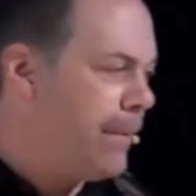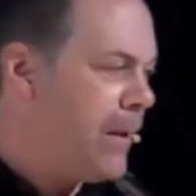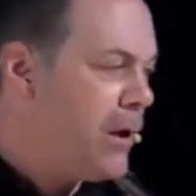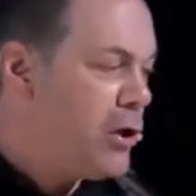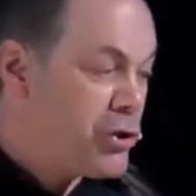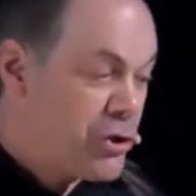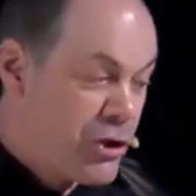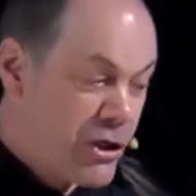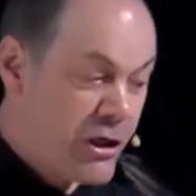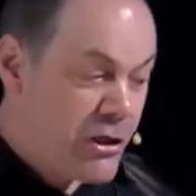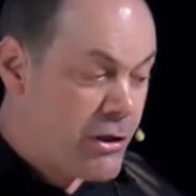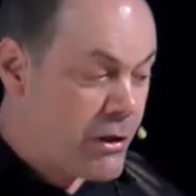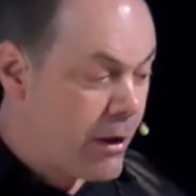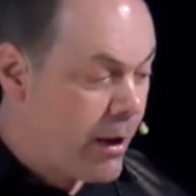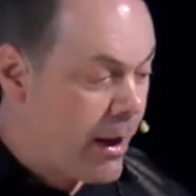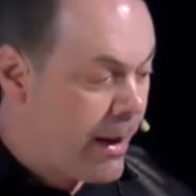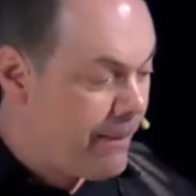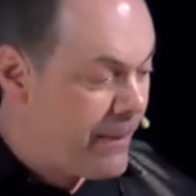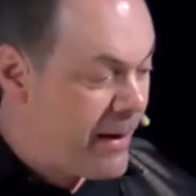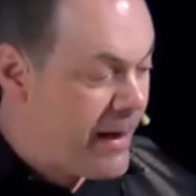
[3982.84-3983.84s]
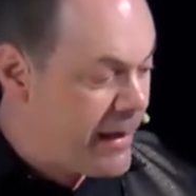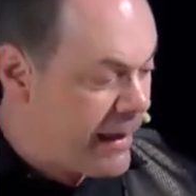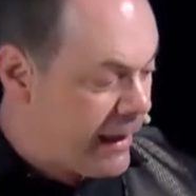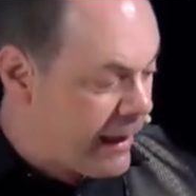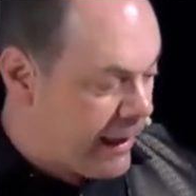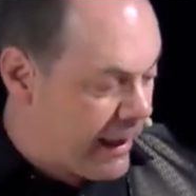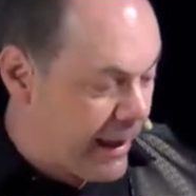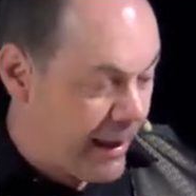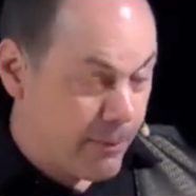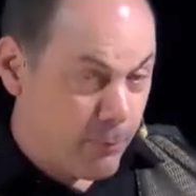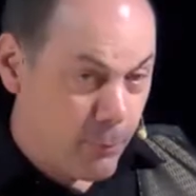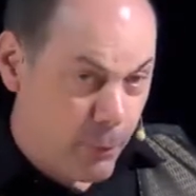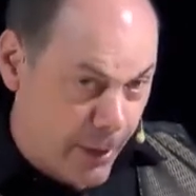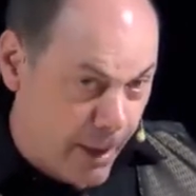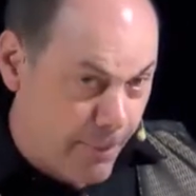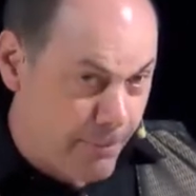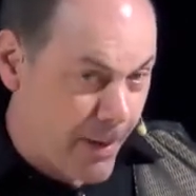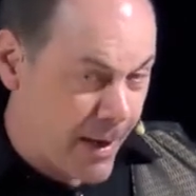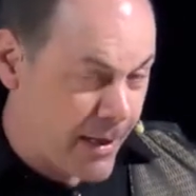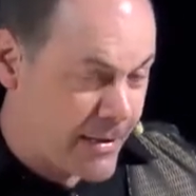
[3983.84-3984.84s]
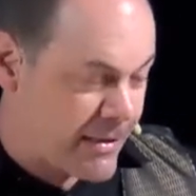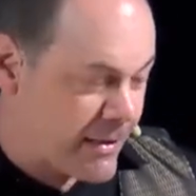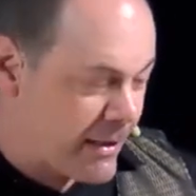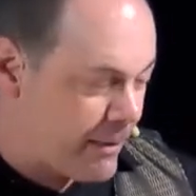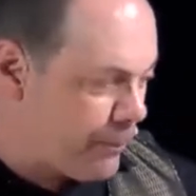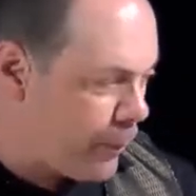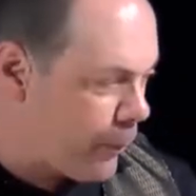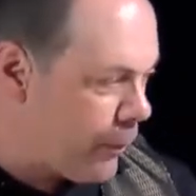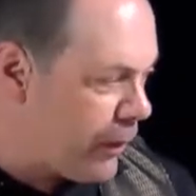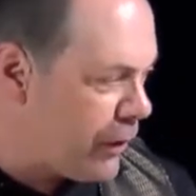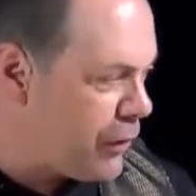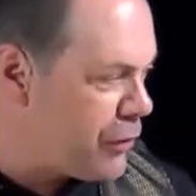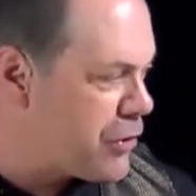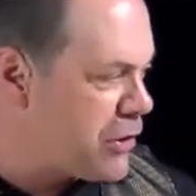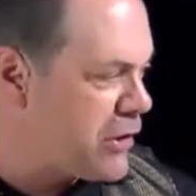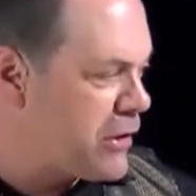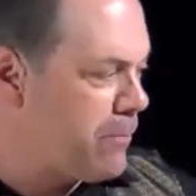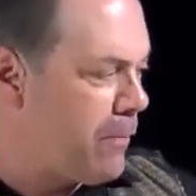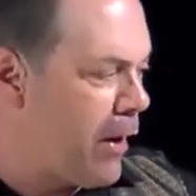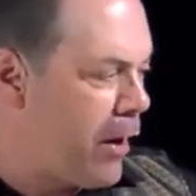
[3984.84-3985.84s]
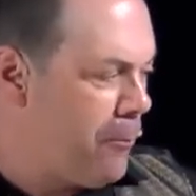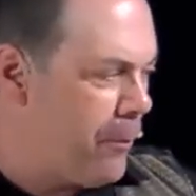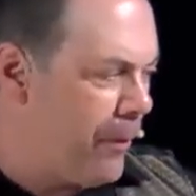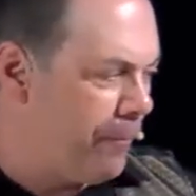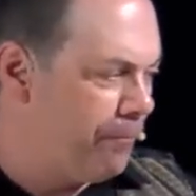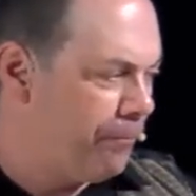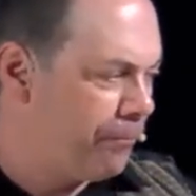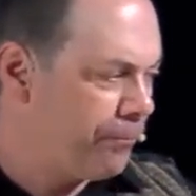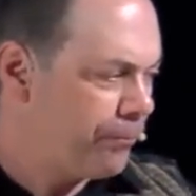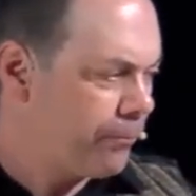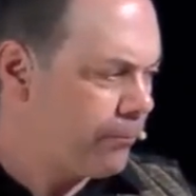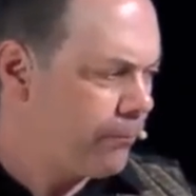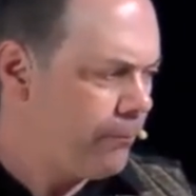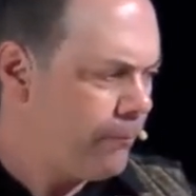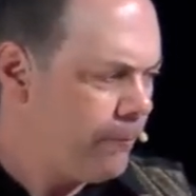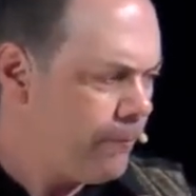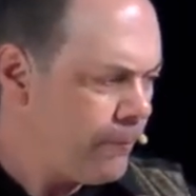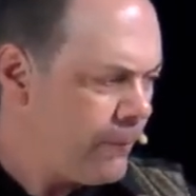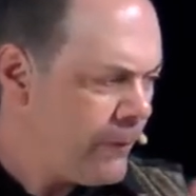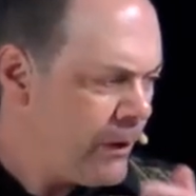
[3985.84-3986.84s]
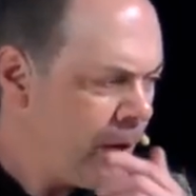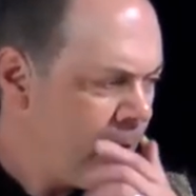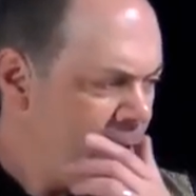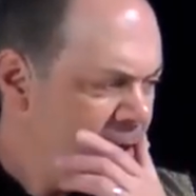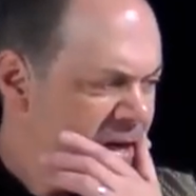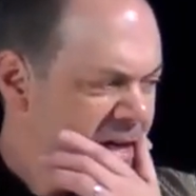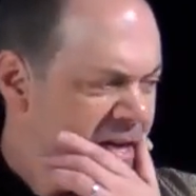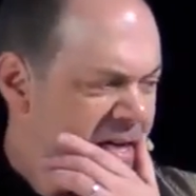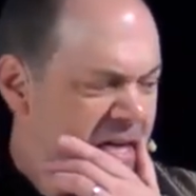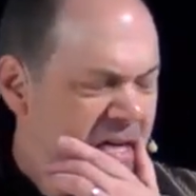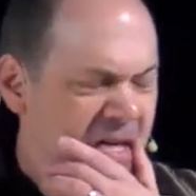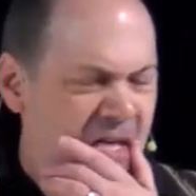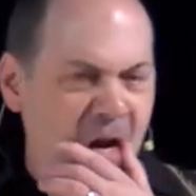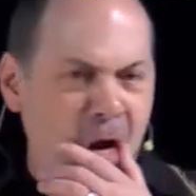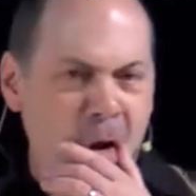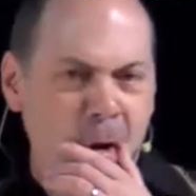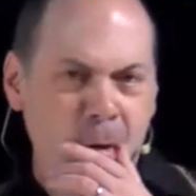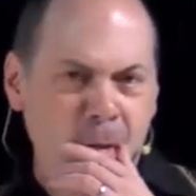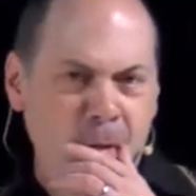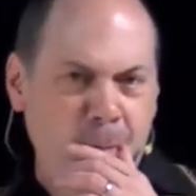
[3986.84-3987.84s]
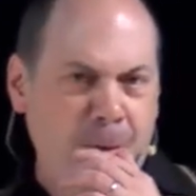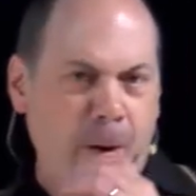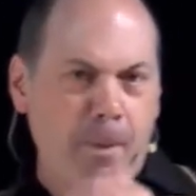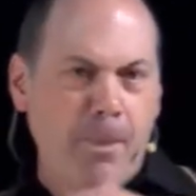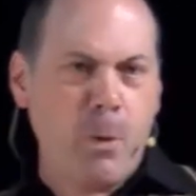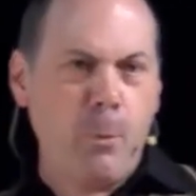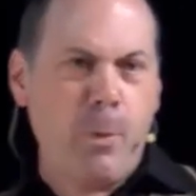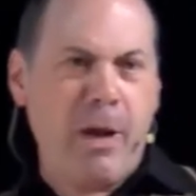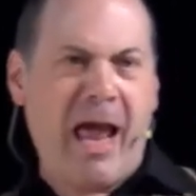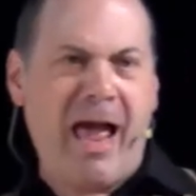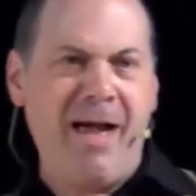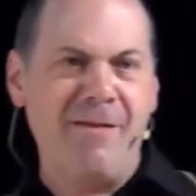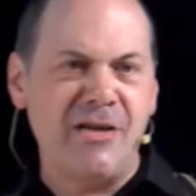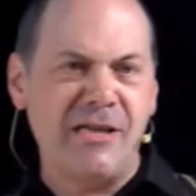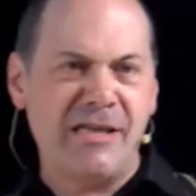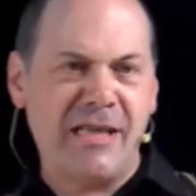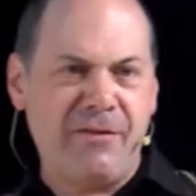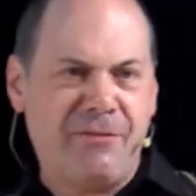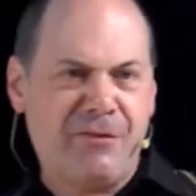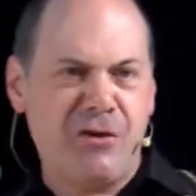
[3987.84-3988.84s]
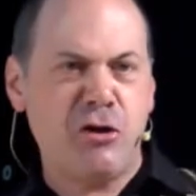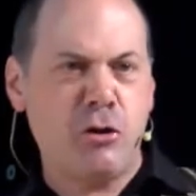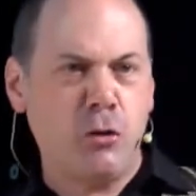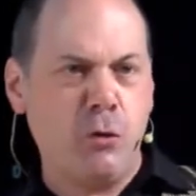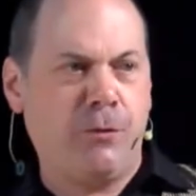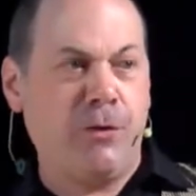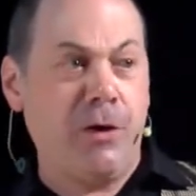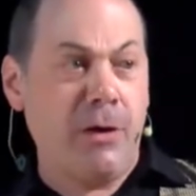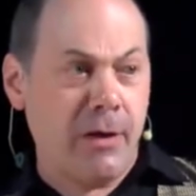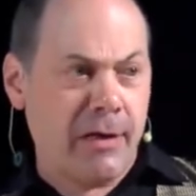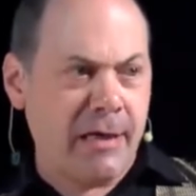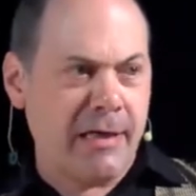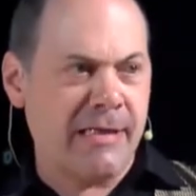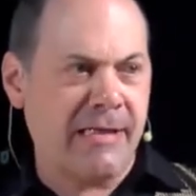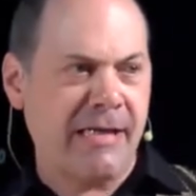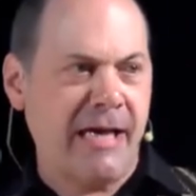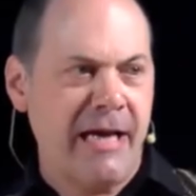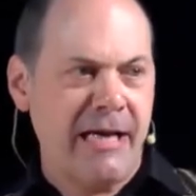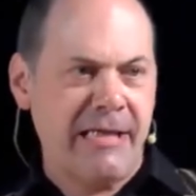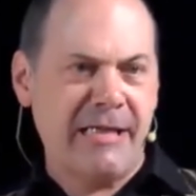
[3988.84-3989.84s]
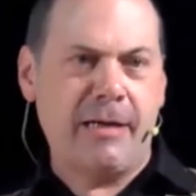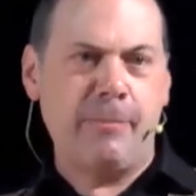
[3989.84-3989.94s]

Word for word: She didn't die immediately. We'll come back to that point in just a moment. So the problem we have is the official verdict says it